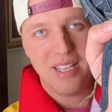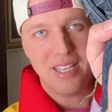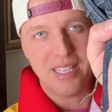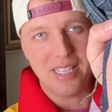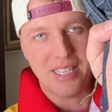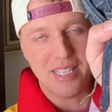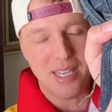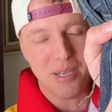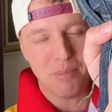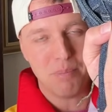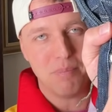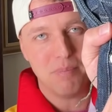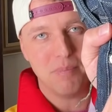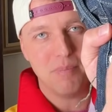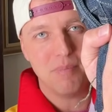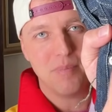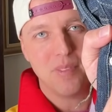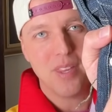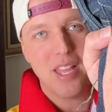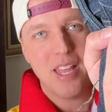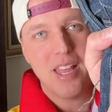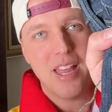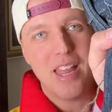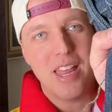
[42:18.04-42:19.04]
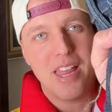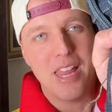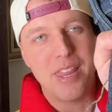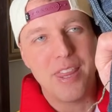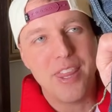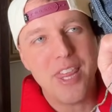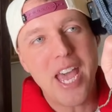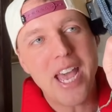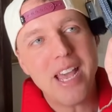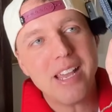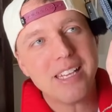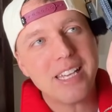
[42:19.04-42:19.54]
Yep.
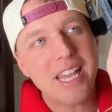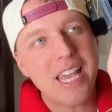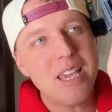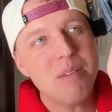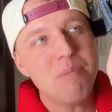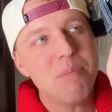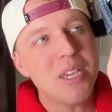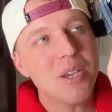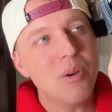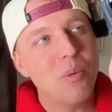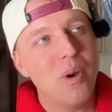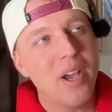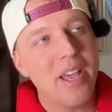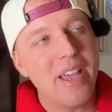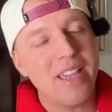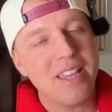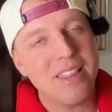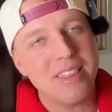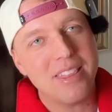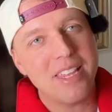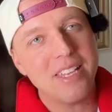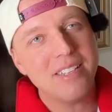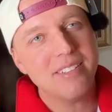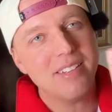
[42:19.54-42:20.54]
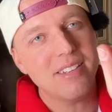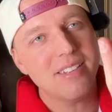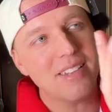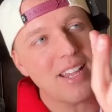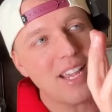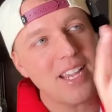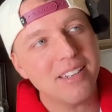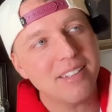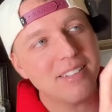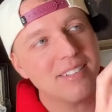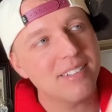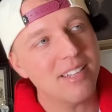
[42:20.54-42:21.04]
That gave me away. This is
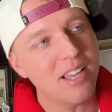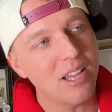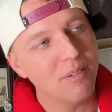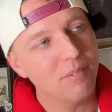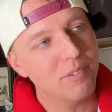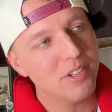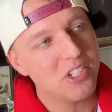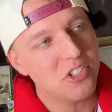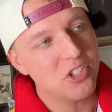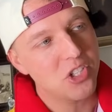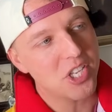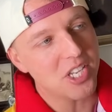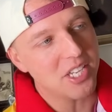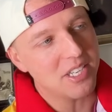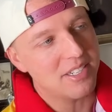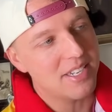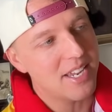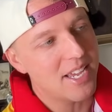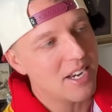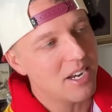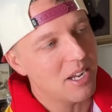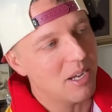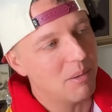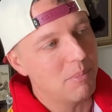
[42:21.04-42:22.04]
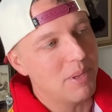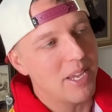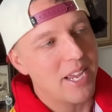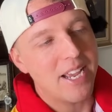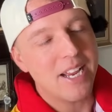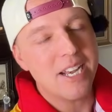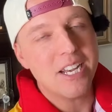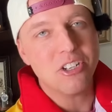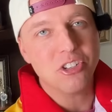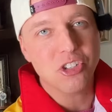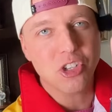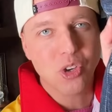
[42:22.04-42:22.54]
a salvaged denim,
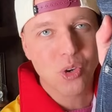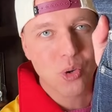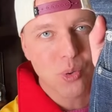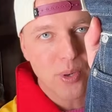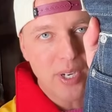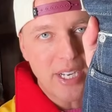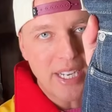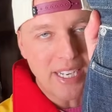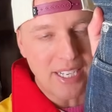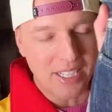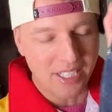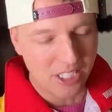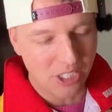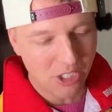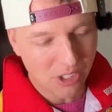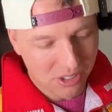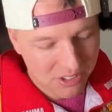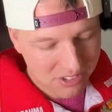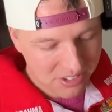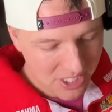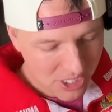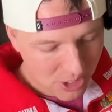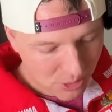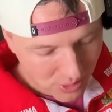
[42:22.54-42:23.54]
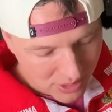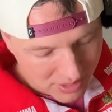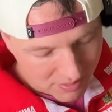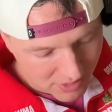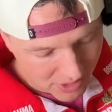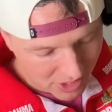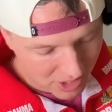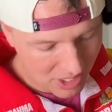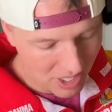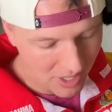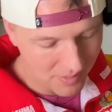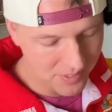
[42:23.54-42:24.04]
and it's green. You don't see green
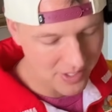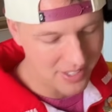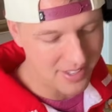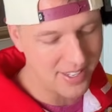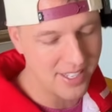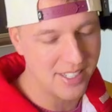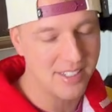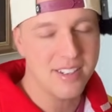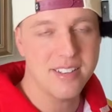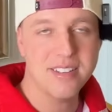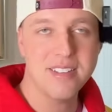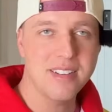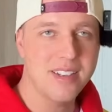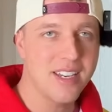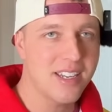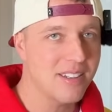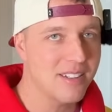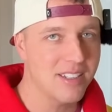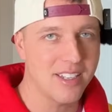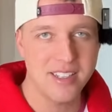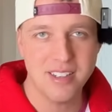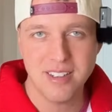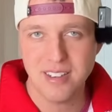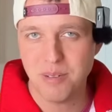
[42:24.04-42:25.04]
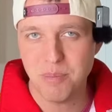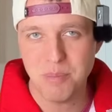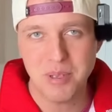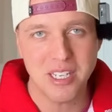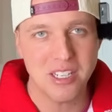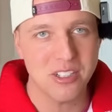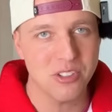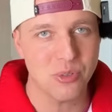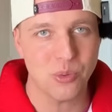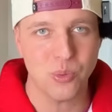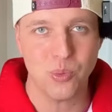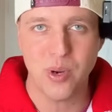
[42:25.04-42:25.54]
very often. That doesn't
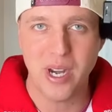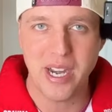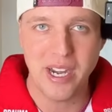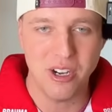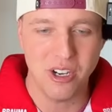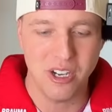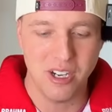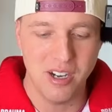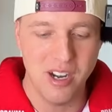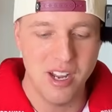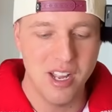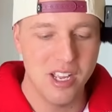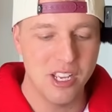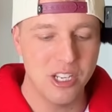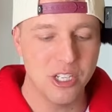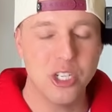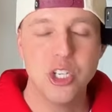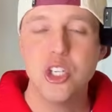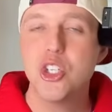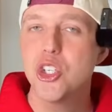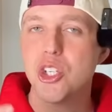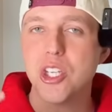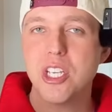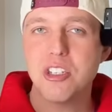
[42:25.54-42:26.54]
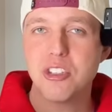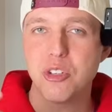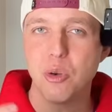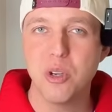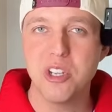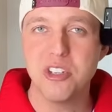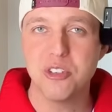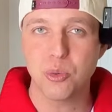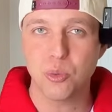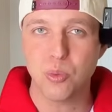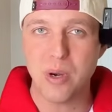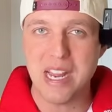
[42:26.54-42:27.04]
mean it's rare. Usually it's
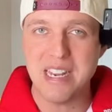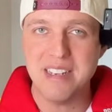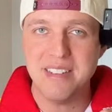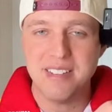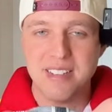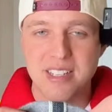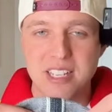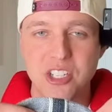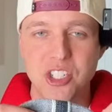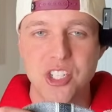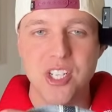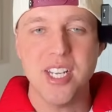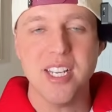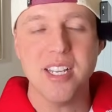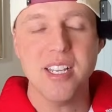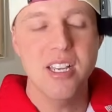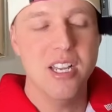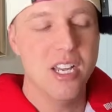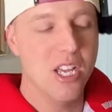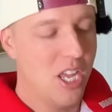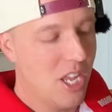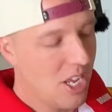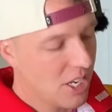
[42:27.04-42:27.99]
always red stitching.